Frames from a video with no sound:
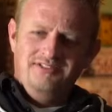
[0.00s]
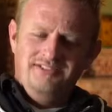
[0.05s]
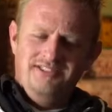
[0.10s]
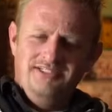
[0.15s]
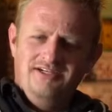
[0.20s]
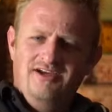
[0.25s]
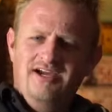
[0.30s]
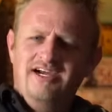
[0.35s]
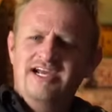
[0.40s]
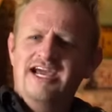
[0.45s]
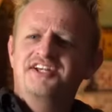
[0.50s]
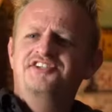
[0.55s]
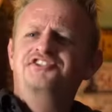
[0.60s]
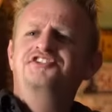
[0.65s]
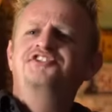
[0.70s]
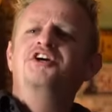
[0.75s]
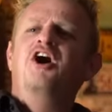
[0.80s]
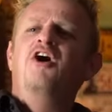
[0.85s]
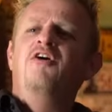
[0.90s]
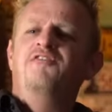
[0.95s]
You know, I got a
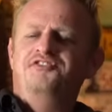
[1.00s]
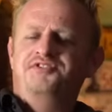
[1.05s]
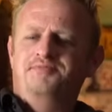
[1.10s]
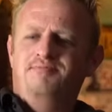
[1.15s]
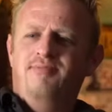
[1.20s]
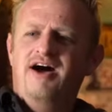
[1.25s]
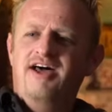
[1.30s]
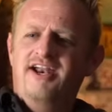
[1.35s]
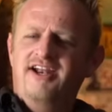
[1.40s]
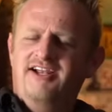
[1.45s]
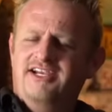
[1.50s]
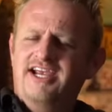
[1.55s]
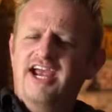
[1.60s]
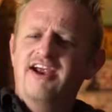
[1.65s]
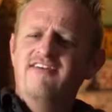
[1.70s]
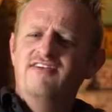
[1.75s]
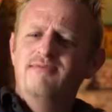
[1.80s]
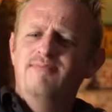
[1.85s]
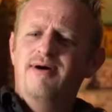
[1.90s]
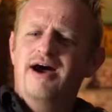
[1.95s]
soft spot. Like,
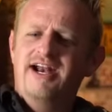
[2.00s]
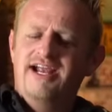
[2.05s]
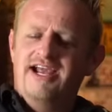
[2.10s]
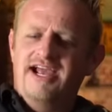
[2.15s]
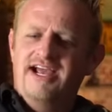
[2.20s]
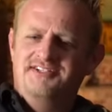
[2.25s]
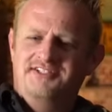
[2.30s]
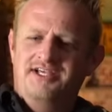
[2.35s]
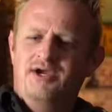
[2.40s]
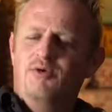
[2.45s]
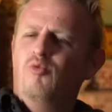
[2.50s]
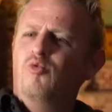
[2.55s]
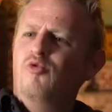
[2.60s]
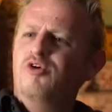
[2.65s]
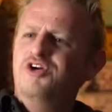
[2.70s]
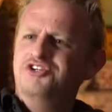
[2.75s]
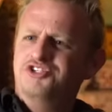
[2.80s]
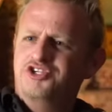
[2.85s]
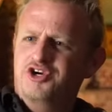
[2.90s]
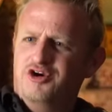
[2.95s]
everybody has that
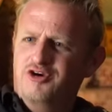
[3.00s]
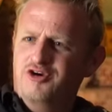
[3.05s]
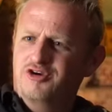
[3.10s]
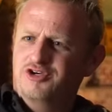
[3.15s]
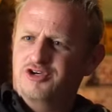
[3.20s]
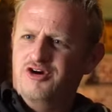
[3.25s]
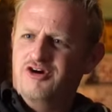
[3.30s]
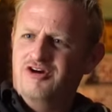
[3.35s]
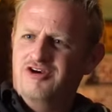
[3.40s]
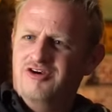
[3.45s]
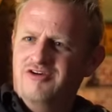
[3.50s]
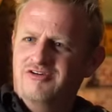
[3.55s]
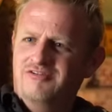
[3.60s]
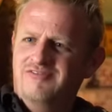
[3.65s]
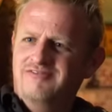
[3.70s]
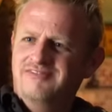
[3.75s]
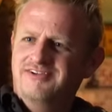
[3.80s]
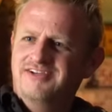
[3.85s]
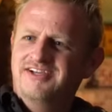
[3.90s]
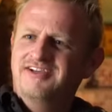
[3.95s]
one turd car
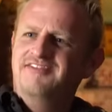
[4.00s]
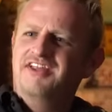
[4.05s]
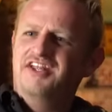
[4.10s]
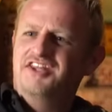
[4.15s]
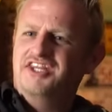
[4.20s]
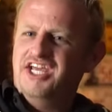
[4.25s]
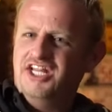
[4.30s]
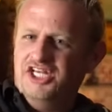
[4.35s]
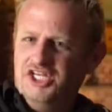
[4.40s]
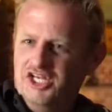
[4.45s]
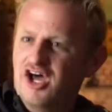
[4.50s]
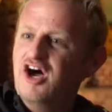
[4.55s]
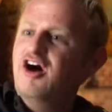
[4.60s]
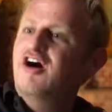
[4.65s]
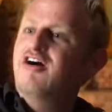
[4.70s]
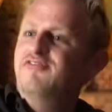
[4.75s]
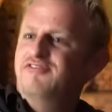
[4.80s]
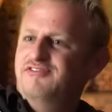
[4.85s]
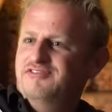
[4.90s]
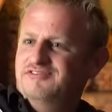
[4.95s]
that they
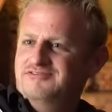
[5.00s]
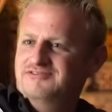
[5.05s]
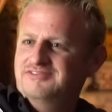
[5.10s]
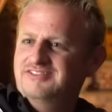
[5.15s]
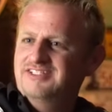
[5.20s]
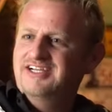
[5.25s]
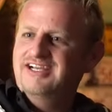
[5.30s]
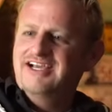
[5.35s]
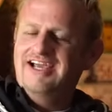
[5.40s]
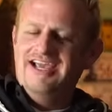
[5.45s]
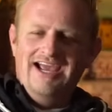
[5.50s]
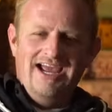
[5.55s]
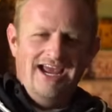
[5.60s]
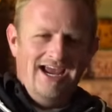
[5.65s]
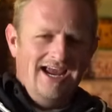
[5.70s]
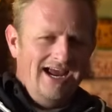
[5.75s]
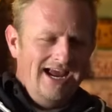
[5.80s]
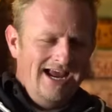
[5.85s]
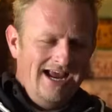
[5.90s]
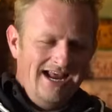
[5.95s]
love.
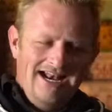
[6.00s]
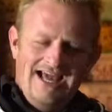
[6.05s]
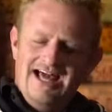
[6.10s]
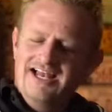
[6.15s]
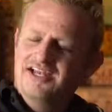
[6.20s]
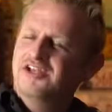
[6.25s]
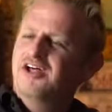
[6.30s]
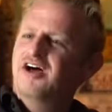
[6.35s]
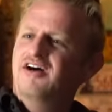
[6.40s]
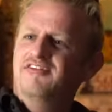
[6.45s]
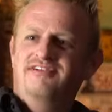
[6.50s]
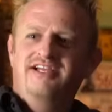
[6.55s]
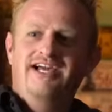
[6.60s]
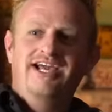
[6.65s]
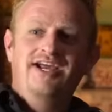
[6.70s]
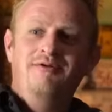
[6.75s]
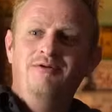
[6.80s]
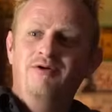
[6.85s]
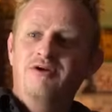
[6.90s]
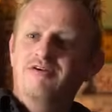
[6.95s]
And I love
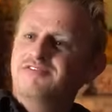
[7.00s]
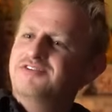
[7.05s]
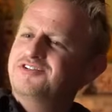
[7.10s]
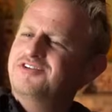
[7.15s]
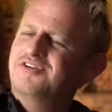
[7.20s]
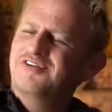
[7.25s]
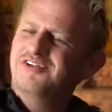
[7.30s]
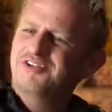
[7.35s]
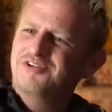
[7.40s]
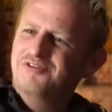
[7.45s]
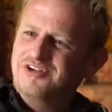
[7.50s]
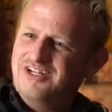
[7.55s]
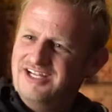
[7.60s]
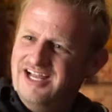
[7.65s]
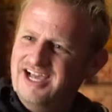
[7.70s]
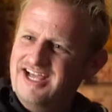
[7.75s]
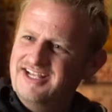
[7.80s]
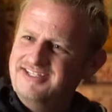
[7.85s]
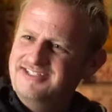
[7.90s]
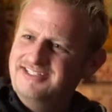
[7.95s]
Land Rovers. They're a little
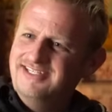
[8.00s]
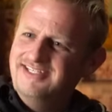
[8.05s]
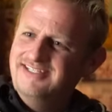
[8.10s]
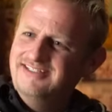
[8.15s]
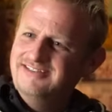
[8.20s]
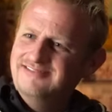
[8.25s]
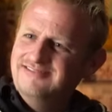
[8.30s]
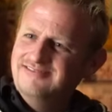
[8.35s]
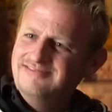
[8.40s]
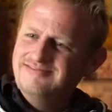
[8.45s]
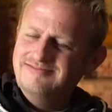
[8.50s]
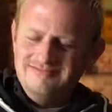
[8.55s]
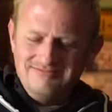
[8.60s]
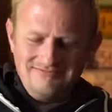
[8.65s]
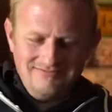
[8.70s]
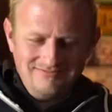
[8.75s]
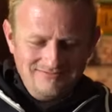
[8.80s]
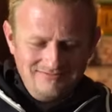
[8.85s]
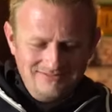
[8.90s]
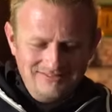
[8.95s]
classy.
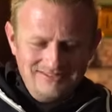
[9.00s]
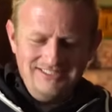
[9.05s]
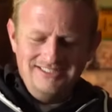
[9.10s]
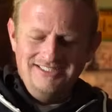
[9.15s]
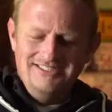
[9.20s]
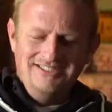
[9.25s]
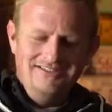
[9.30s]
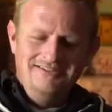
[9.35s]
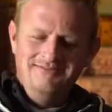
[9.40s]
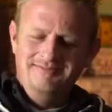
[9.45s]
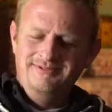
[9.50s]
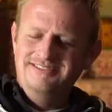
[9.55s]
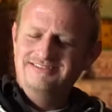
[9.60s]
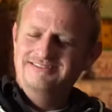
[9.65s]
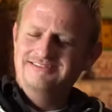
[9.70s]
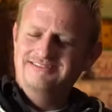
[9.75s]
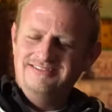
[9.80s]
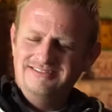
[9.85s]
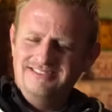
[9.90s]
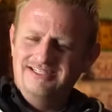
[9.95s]
You know, I
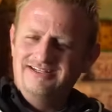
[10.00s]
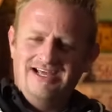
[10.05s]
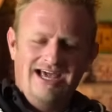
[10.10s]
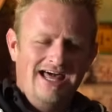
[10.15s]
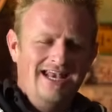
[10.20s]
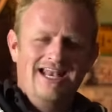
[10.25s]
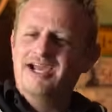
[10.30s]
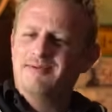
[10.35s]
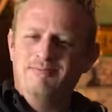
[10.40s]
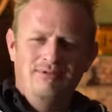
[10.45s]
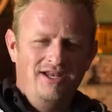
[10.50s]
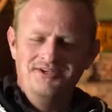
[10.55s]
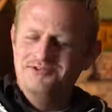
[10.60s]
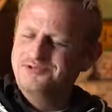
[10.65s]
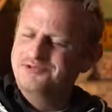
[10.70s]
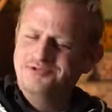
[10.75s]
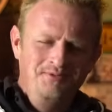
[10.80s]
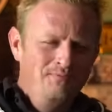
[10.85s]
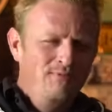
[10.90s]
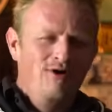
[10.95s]
mean, I like
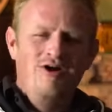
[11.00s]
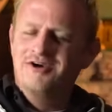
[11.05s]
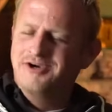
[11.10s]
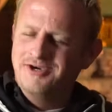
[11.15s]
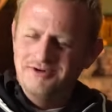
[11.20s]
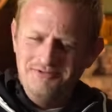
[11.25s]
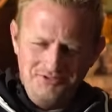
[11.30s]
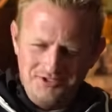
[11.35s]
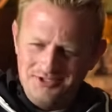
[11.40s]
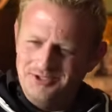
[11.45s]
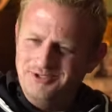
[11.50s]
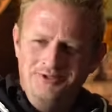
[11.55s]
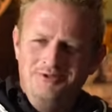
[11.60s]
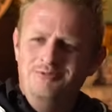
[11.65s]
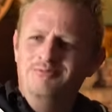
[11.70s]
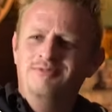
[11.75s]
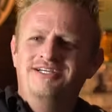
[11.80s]
Blazers and Broncos too,